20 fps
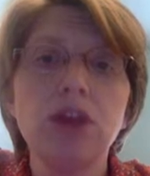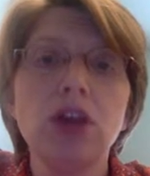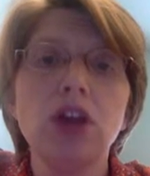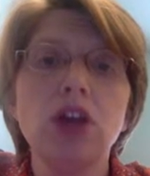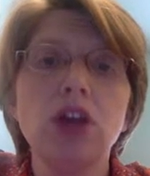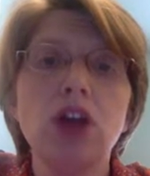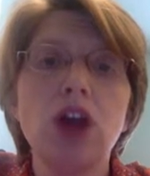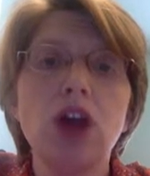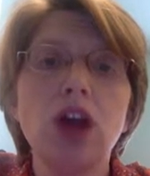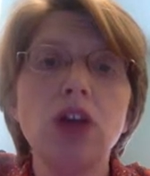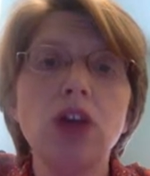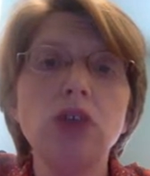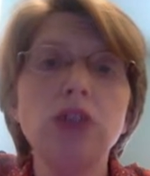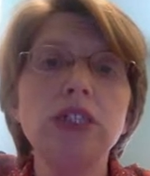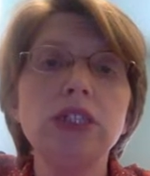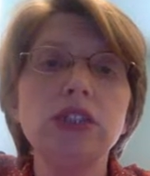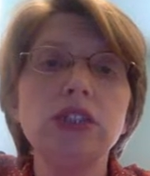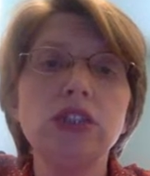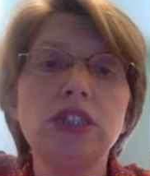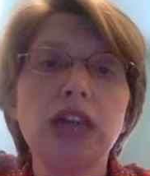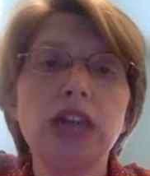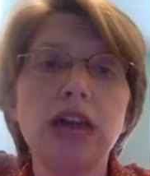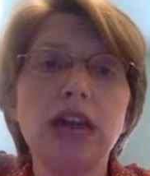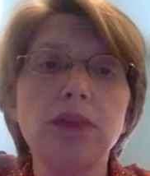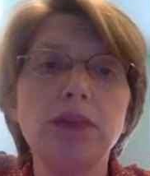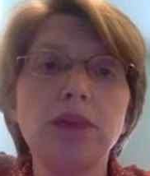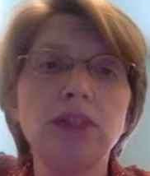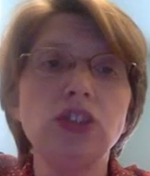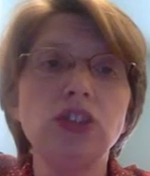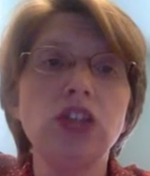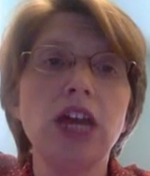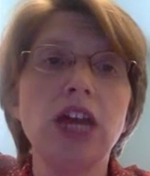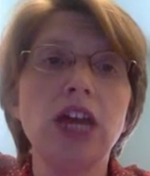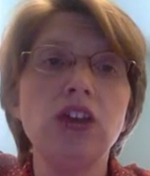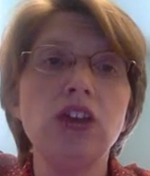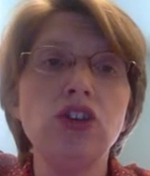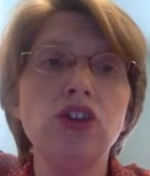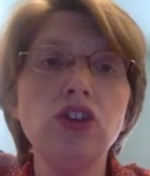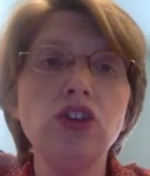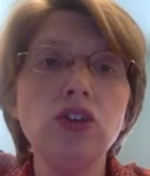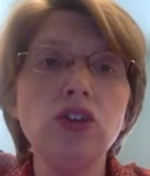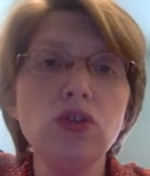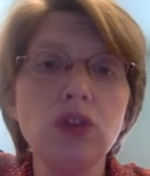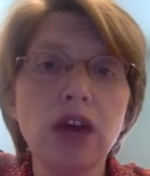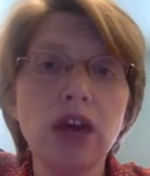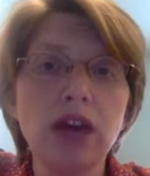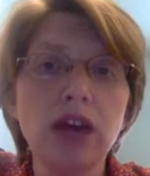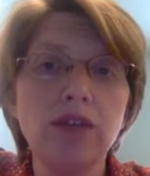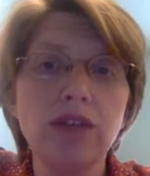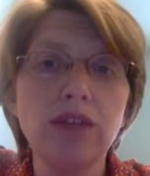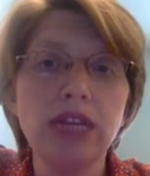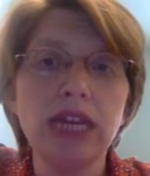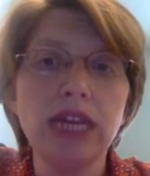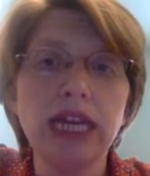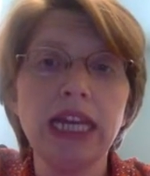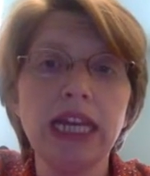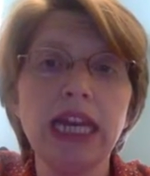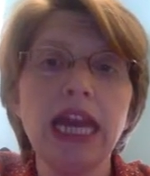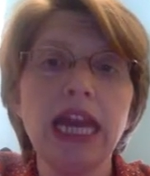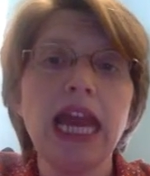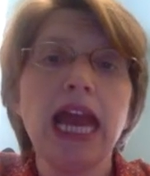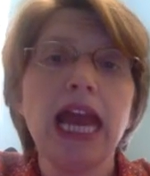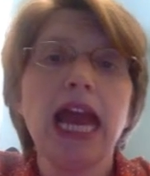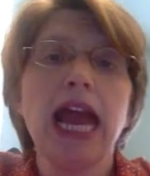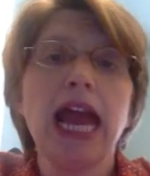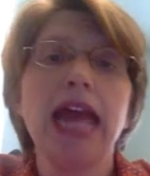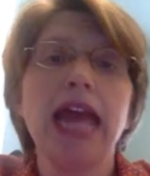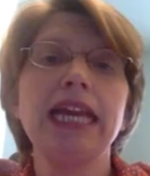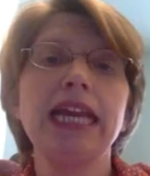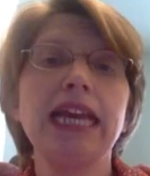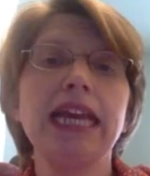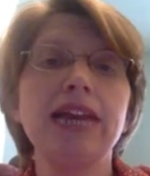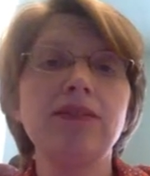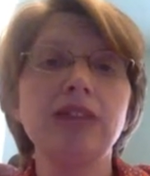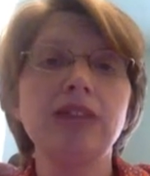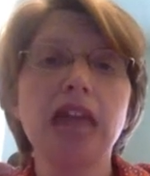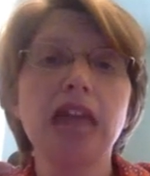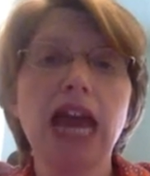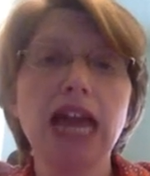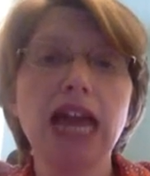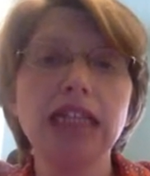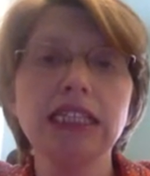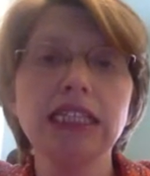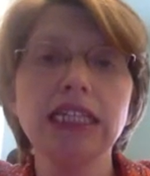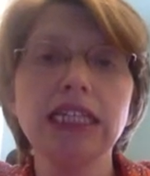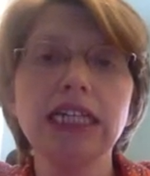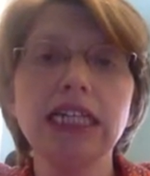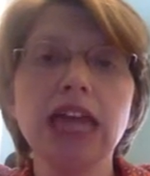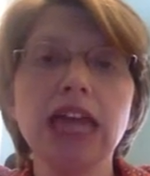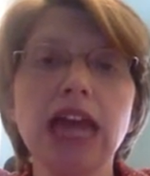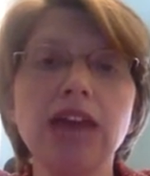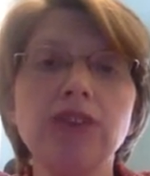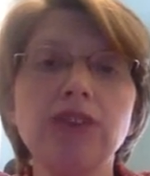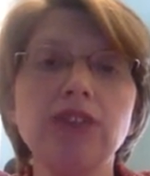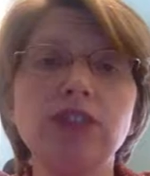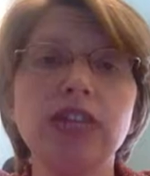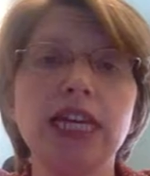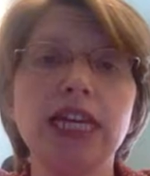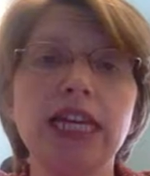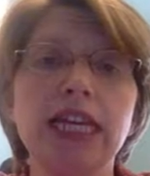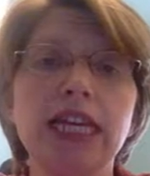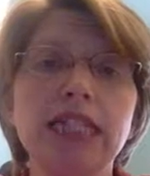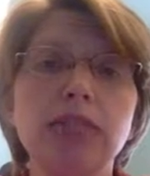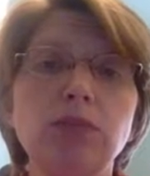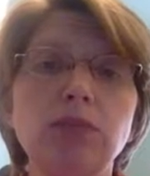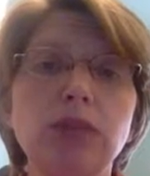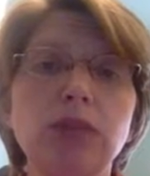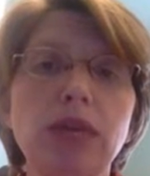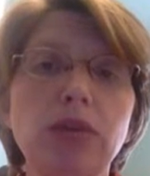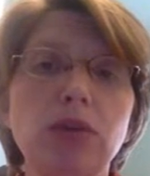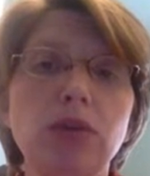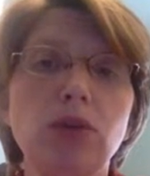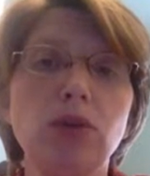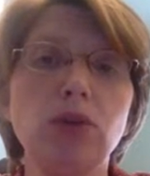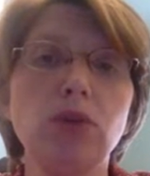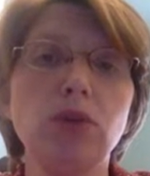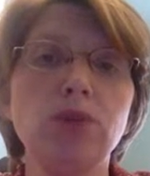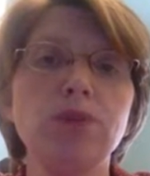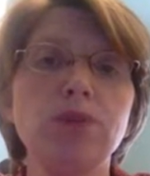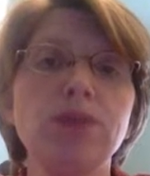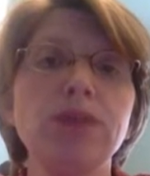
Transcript: God would establish a new covenant and give lasting life to his people